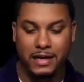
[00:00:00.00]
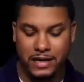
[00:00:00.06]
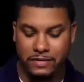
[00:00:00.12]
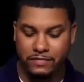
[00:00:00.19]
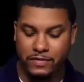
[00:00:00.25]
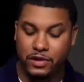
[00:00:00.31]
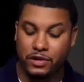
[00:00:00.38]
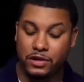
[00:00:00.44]
then
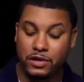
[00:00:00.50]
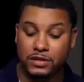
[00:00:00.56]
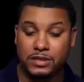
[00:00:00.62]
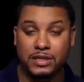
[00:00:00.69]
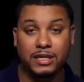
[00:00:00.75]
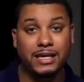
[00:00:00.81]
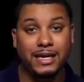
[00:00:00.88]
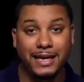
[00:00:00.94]
we're going to go to
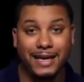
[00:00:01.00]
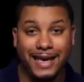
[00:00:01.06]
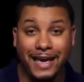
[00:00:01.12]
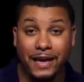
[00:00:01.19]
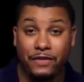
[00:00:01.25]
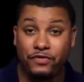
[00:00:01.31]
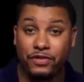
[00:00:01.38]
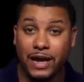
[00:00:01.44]
the key of E
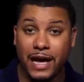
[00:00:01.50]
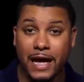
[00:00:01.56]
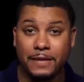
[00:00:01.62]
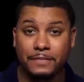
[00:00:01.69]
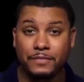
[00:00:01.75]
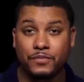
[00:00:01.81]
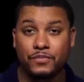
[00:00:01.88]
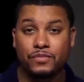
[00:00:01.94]
flat,
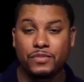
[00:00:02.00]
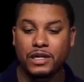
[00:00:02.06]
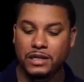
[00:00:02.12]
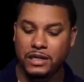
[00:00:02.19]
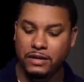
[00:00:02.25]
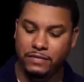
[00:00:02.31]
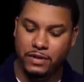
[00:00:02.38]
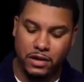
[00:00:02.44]

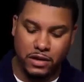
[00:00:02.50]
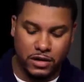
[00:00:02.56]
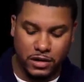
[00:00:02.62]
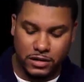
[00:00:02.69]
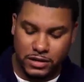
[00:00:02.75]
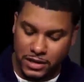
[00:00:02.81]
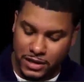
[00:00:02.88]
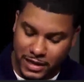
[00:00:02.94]
then we're going to go
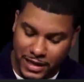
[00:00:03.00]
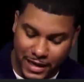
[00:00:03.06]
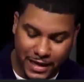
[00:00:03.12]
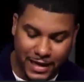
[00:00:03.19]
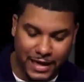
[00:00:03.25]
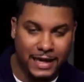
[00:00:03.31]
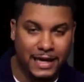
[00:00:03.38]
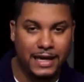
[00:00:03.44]
to the key
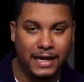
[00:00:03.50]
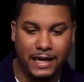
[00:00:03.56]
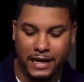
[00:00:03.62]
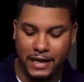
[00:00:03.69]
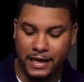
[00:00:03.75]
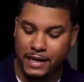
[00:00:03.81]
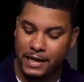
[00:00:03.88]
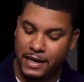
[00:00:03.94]
of
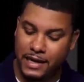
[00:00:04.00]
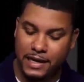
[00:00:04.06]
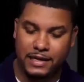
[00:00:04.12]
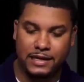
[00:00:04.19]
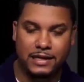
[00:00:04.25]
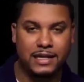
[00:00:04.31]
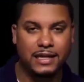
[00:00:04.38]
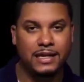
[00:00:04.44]
E,
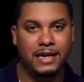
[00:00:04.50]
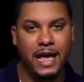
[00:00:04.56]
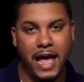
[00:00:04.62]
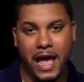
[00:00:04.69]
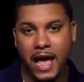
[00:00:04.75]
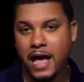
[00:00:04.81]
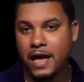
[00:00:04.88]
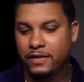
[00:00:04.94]
then
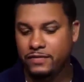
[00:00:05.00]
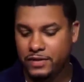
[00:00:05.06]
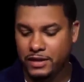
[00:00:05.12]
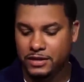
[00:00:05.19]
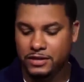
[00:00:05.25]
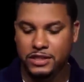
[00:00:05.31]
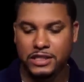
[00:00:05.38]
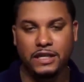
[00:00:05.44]
F,
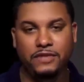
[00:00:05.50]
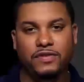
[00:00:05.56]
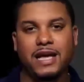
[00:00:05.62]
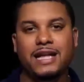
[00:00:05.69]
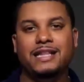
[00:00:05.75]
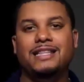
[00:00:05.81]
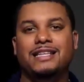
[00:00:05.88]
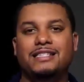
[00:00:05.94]
then G
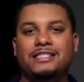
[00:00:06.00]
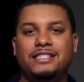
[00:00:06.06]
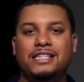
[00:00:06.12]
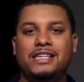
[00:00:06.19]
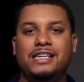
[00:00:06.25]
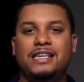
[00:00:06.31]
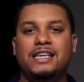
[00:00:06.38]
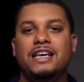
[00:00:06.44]
flat, then
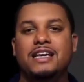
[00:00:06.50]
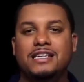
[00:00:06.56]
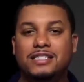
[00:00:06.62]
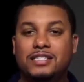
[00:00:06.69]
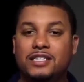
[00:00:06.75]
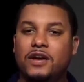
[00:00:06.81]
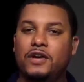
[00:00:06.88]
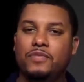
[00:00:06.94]
G.
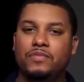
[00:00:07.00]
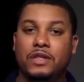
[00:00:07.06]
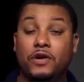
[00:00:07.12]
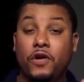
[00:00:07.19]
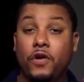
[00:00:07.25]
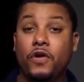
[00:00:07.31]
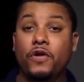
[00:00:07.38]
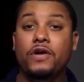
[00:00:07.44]
So the
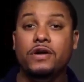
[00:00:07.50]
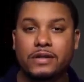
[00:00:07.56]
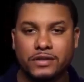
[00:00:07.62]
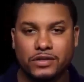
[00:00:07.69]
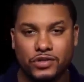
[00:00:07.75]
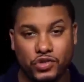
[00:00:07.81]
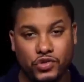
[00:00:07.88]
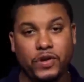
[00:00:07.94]
chord
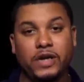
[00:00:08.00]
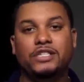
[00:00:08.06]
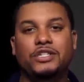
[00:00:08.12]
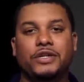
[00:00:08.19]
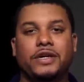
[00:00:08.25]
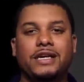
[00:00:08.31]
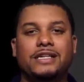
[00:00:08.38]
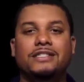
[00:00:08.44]
structure
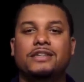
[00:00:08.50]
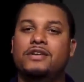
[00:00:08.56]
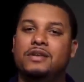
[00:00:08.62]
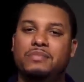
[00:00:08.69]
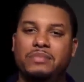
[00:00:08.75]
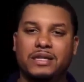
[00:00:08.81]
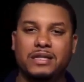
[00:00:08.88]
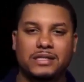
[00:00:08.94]
is going to
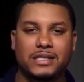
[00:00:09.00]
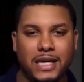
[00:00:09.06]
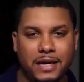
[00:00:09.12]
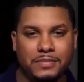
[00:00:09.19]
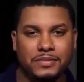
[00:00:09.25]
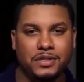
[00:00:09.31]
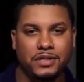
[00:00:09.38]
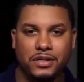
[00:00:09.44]
be the same,
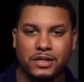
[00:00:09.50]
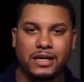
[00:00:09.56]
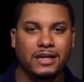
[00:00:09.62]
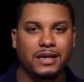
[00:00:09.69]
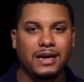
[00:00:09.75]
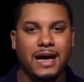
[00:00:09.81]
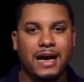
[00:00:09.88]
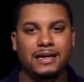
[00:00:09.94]
so you'll get
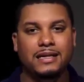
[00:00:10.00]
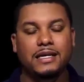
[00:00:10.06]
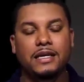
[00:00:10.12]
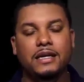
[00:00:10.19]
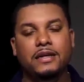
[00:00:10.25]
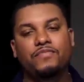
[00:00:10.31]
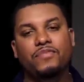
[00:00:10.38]
an idea